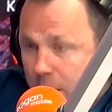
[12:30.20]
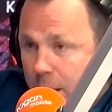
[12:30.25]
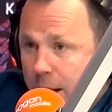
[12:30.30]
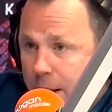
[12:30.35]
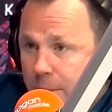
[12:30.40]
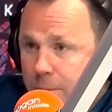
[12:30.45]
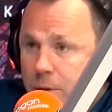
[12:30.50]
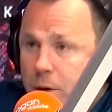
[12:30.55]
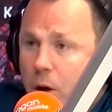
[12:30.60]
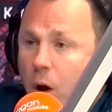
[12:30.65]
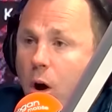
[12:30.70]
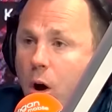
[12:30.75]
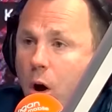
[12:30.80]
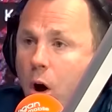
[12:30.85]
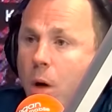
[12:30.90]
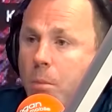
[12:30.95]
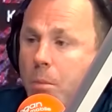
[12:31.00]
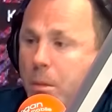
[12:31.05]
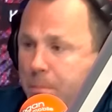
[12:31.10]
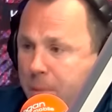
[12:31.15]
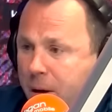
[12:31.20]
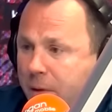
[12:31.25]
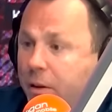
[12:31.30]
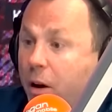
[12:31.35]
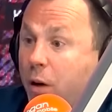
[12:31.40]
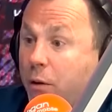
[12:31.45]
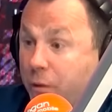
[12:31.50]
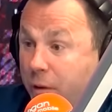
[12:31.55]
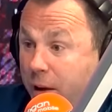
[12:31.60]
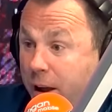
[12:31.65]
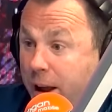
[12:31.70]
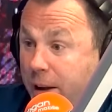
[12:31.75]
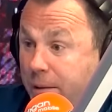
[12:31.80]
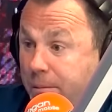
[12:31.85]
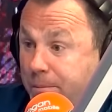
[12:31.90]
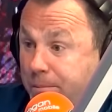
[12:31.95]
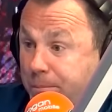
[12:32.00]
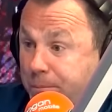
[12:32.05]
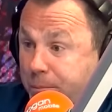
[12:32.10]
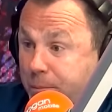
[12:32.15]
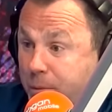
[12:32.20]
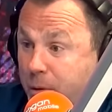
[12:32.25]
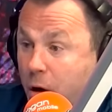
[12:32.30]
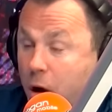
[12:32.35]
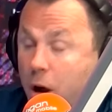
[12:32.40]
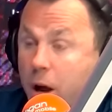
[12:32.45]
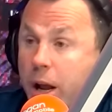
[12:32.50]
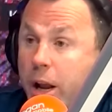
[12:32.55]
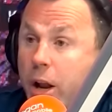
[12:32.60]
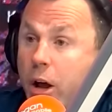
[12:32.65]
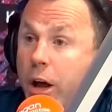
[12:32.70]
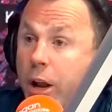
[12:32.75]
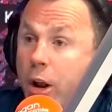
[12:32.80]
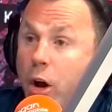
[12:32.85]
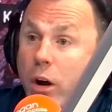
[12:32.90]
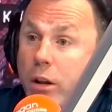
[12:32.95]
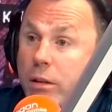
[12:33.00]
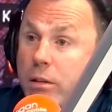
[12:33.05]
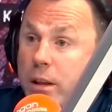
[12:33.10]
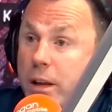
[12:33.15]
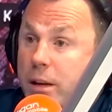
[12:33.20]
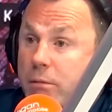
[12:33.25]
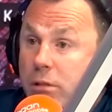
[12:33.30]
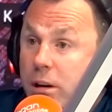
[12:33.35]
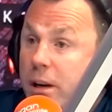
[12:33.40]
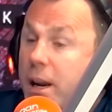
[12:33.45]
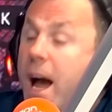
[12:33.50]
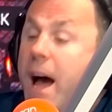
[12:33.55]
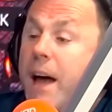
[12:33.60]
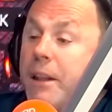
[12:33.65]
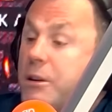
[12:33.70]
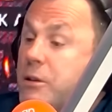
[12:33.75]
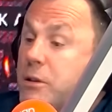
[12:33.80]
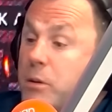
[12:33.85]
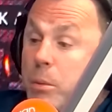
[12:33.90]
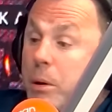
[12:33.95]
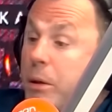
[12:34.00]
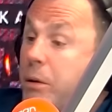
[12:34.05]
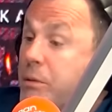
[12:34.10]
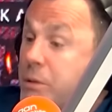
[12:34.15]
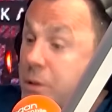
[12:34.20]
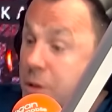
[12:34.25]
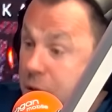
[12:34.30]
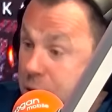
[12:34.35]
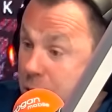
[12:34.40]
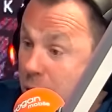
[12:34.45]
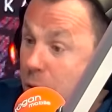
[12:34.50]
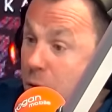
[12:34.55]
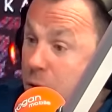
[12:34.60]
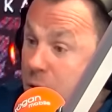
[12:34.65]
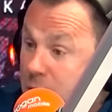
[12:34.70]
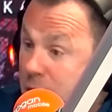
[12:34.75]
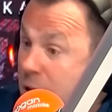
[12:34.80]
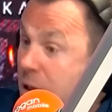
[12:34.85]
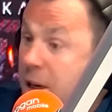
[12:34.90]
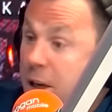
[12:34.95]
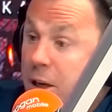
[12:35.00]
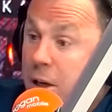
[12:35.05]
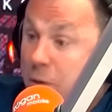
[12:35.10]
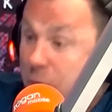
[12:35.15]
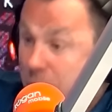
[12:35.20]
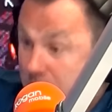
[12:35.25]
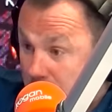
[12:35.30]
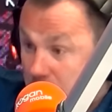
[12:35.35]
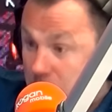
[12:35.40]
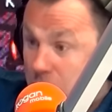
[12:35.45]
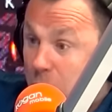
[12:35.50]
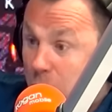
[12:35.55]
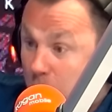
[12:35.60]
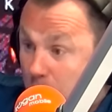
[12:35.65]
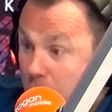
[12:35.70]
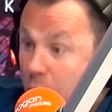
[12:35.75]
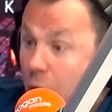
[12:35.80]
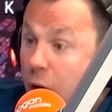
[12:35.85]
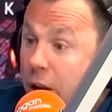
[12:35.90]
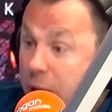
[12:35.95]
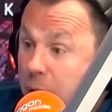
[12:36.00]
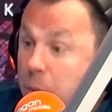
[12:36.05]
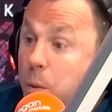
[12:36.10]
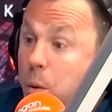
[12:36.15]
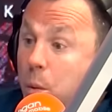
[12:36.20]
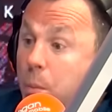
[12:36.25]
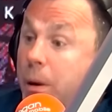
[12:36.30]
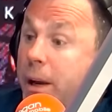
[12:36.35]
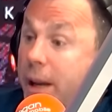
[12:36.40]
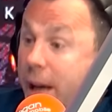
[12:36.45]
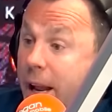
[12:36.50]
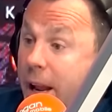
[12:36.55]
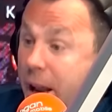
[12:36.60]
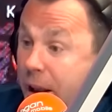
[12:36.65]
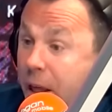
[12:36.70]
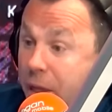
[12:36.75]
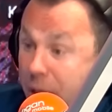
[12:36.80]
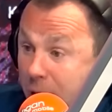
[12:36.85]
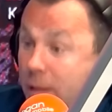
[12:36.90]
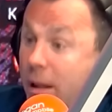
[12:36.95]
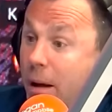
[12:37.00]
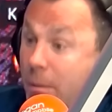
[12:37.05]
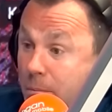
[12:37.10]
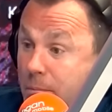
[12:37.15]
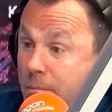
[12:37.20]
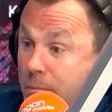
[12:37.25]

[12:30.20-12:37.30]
Yeah, so I'm a Bevo fan. Right? And I think regardless of whether he's at the Dogs at the end of this year or not, he will be at another club.